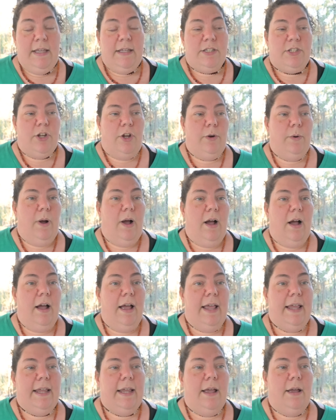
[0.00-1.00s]
So
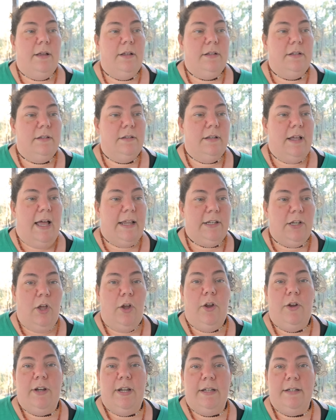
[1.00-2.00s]
I
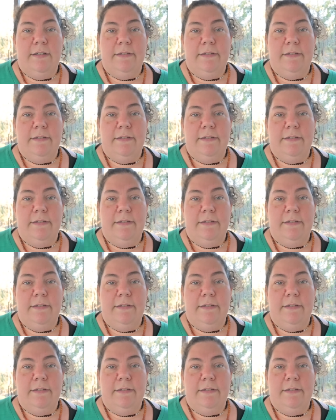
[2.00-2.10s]
unload